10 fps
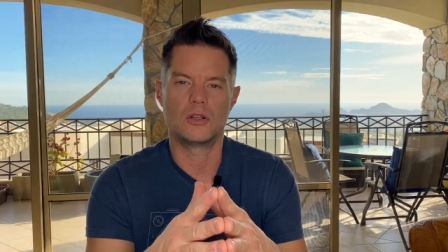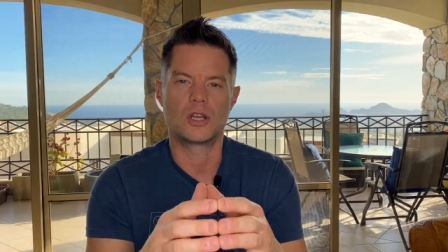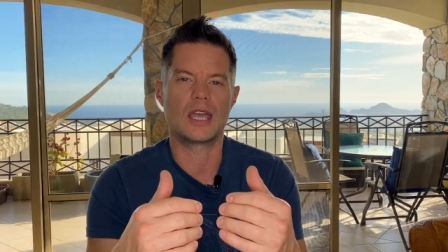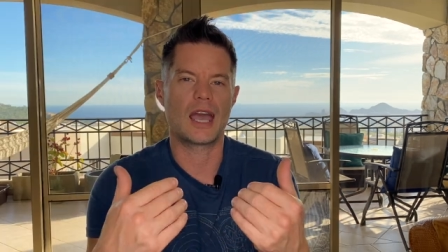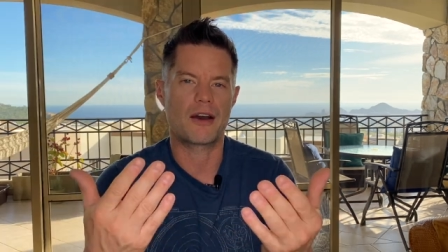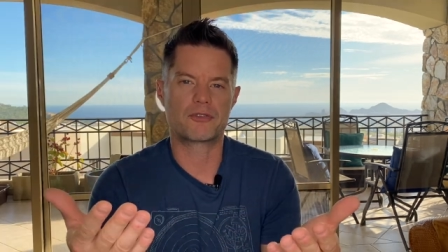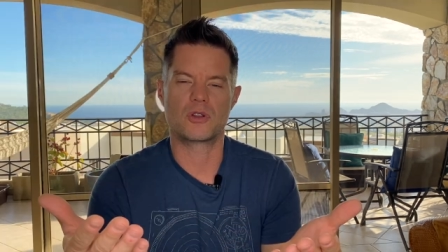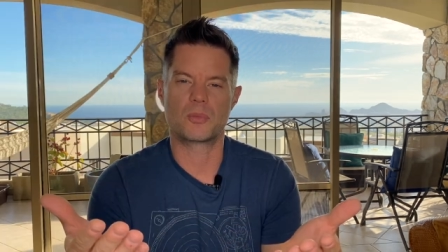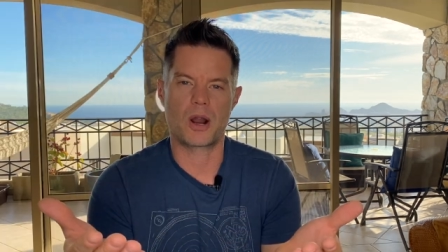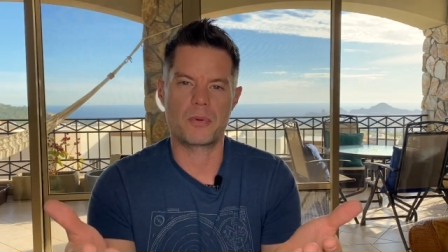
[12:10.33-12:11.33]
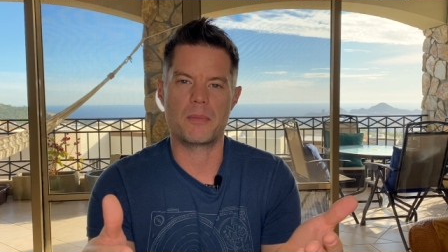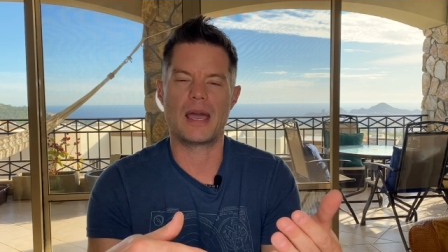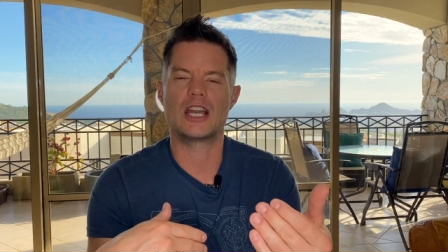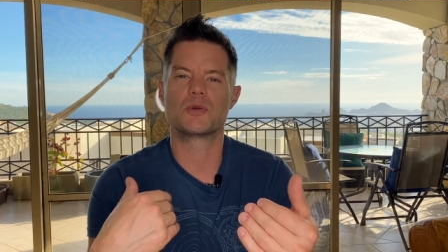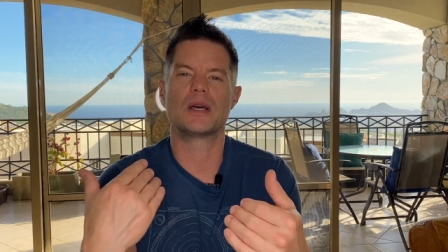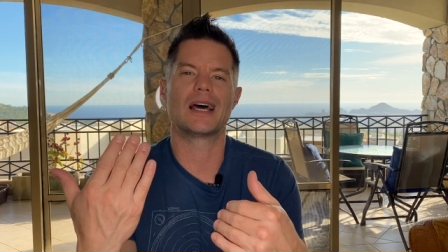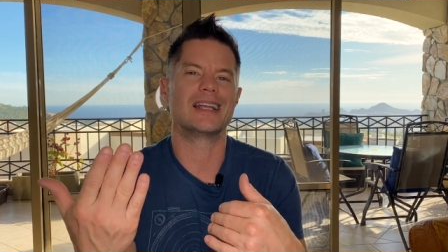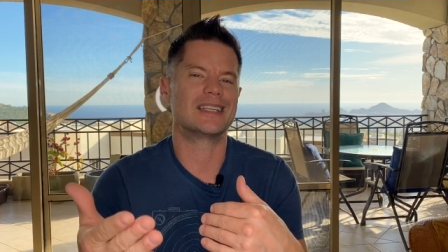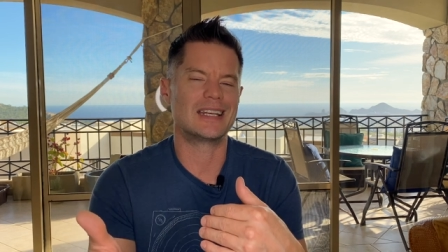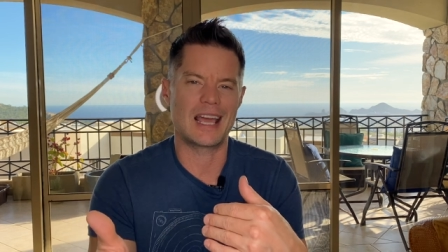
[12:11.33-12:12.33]
looking after the property management. I
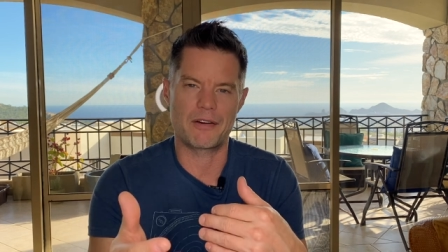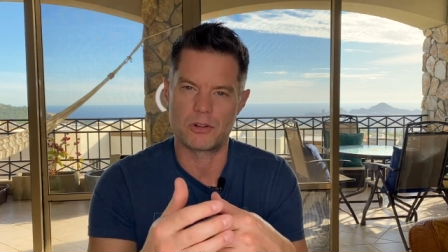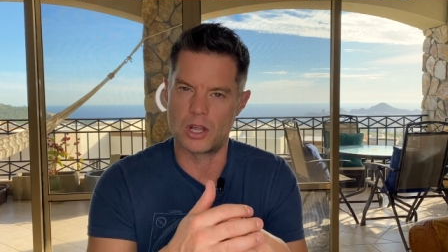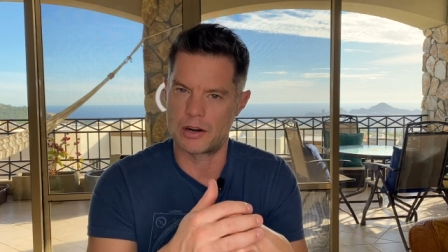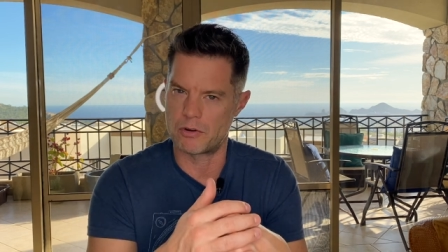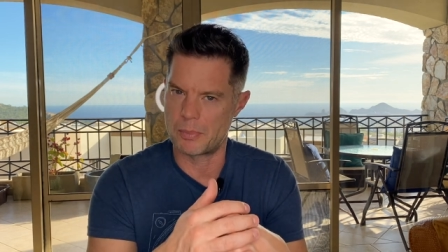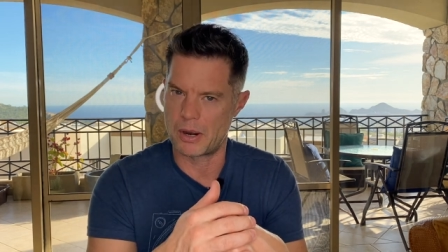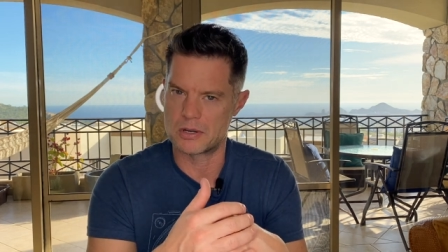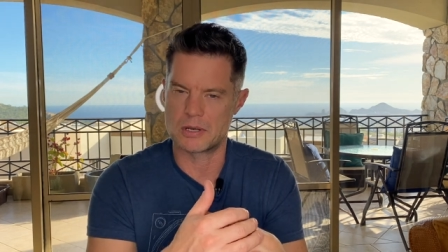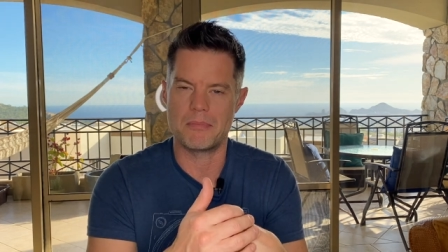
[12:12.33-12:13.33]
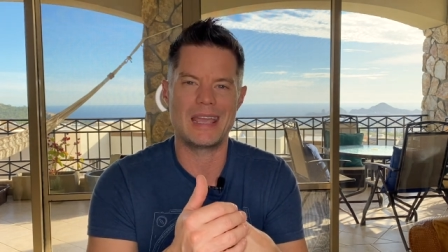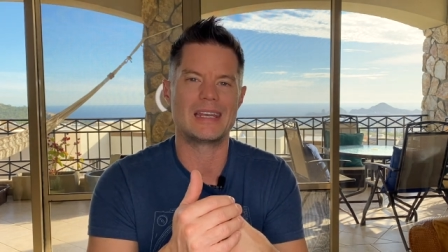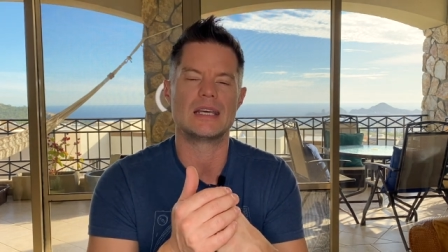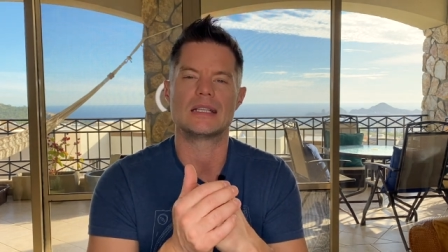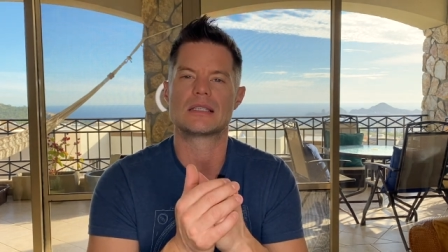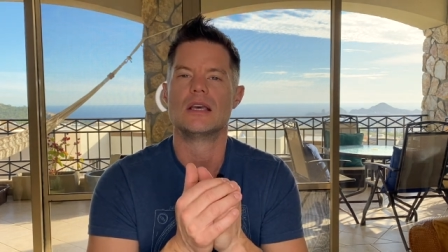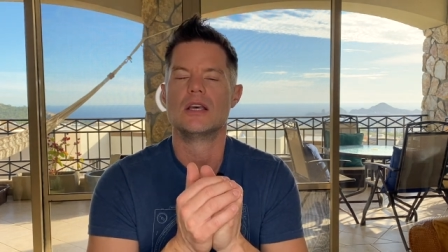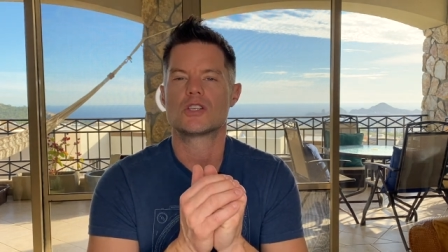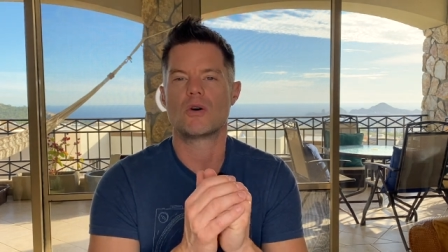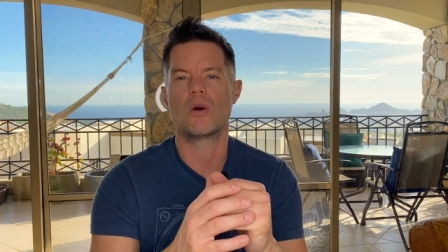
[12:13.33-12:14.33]
didn't have a lot of repairs and maintenance.
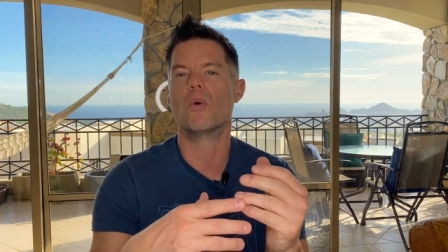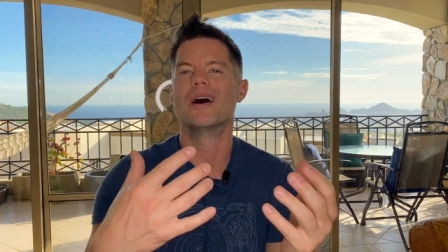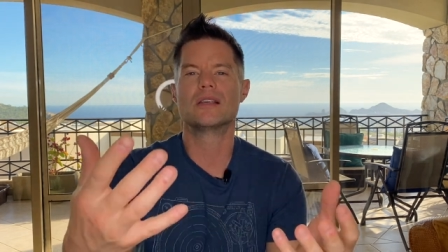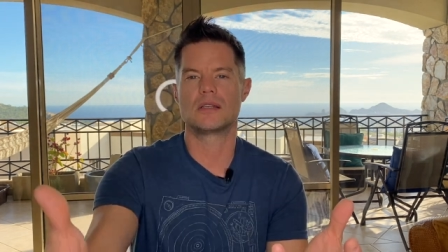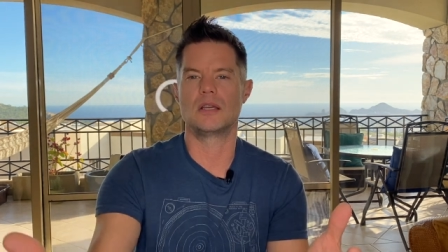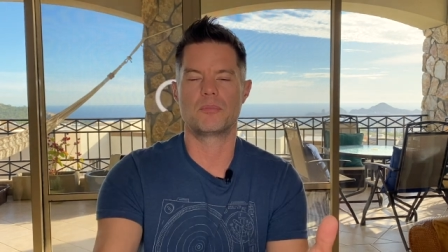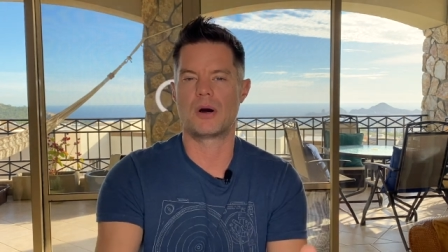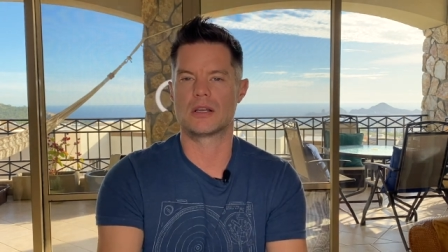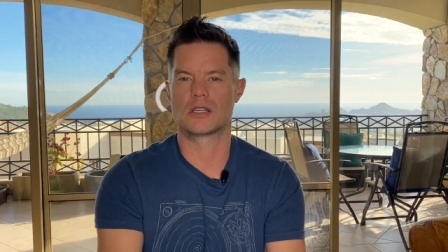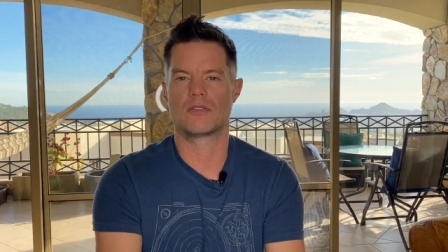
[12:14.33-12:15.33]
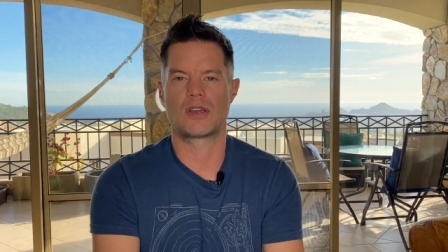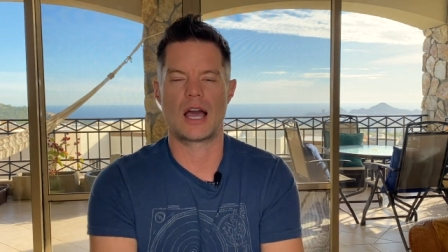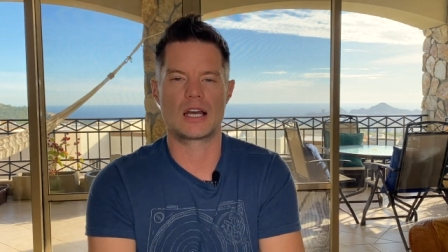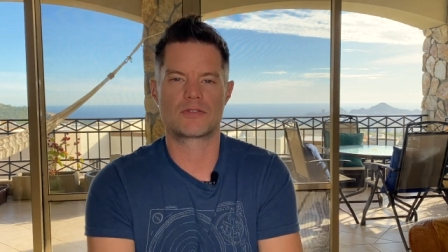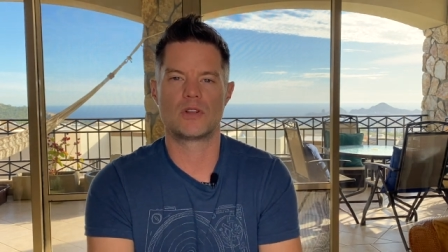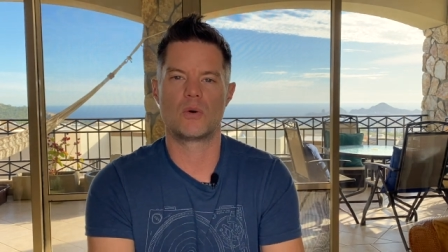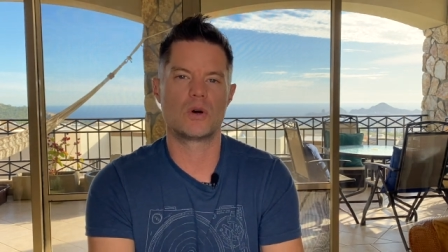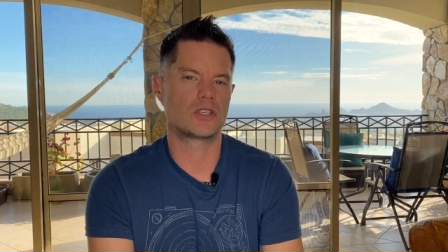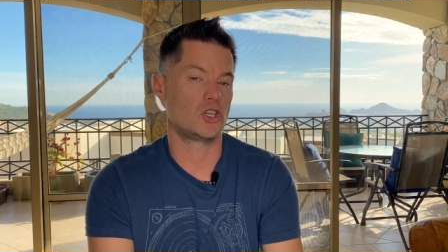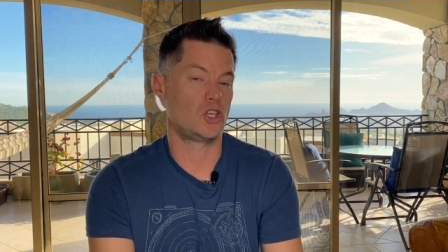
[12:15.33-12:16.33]
So I was in positive cash flow. It
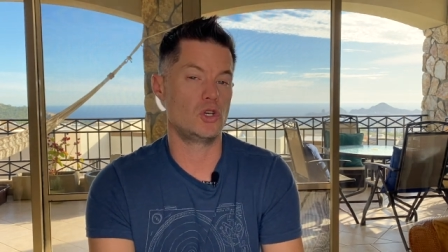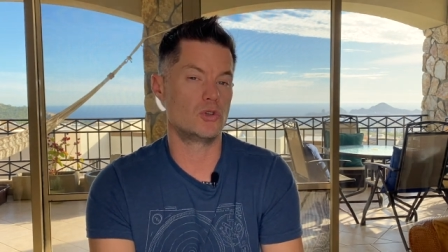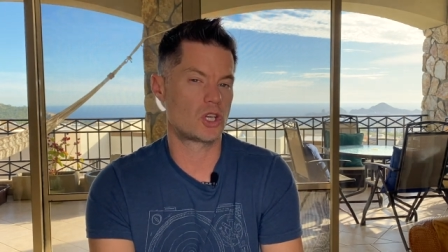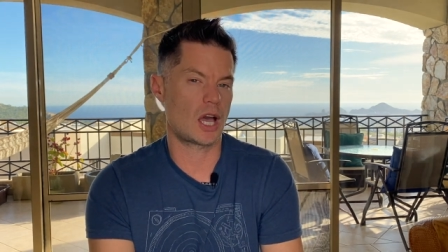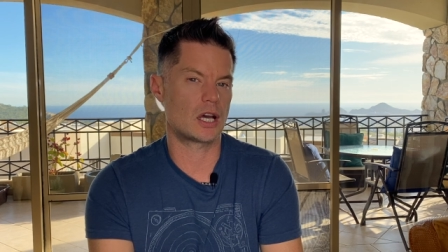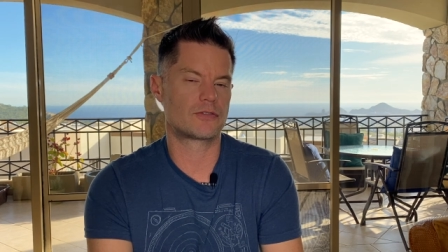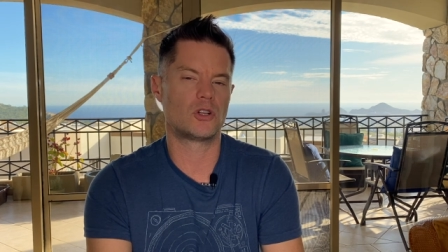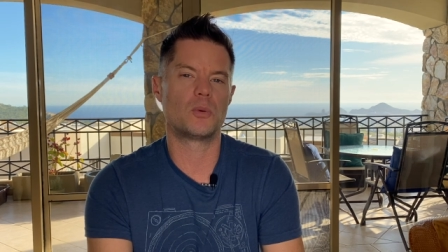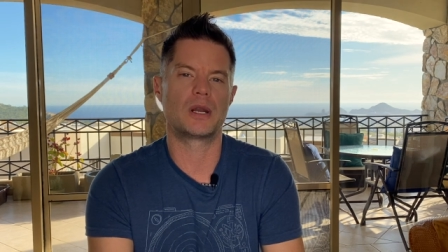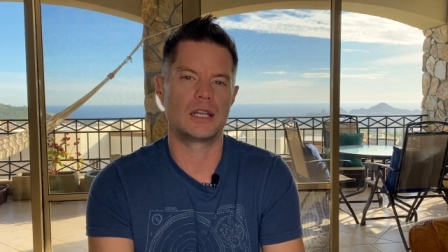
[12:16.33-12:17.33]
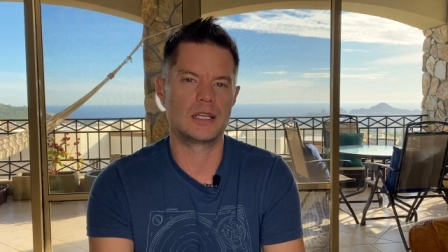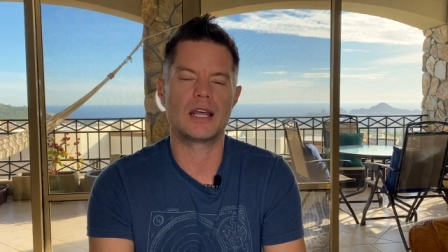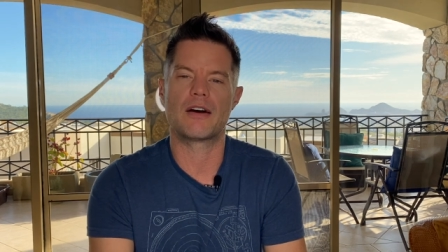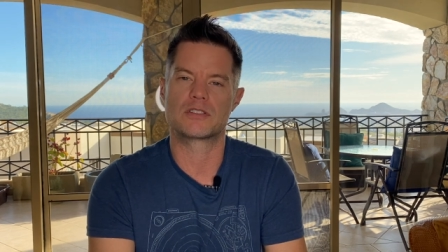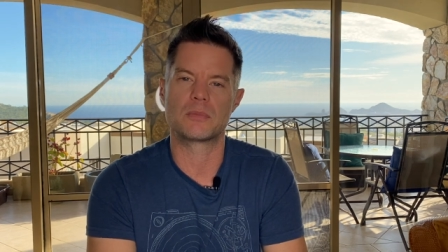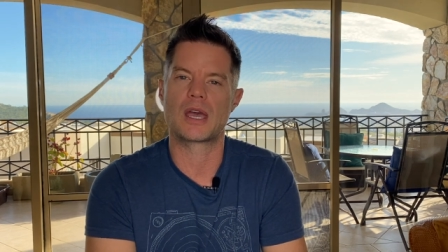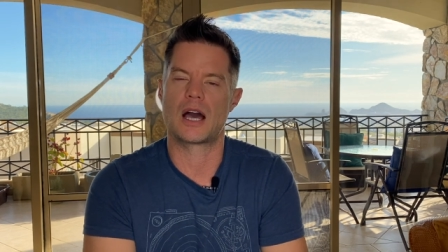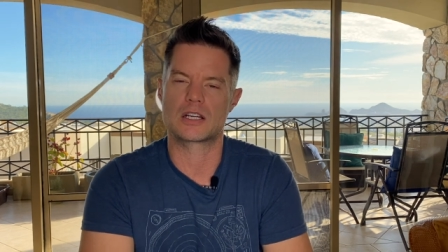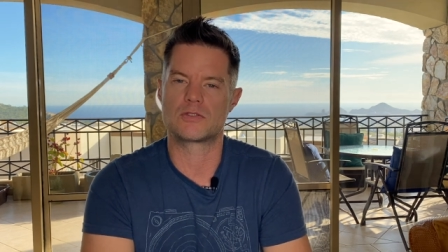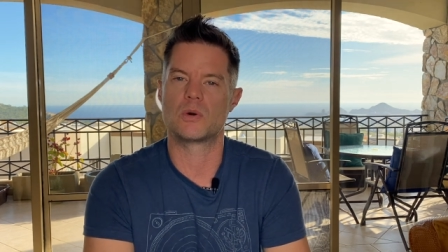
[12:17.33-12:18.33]
wasn't huge cash flow, but I did have some
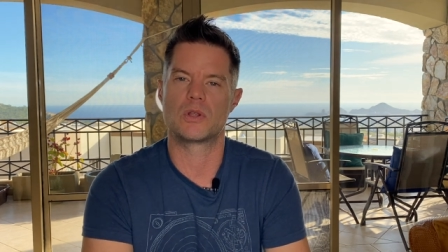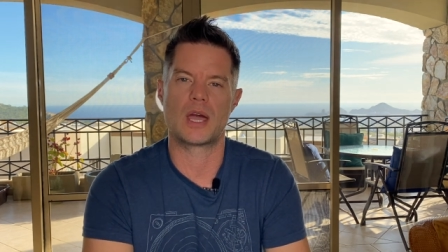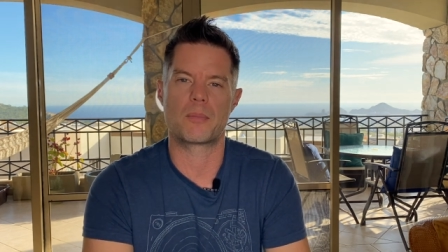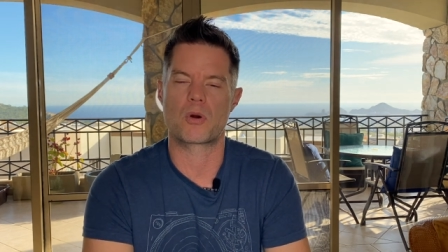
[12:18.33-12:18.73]
cash flow on that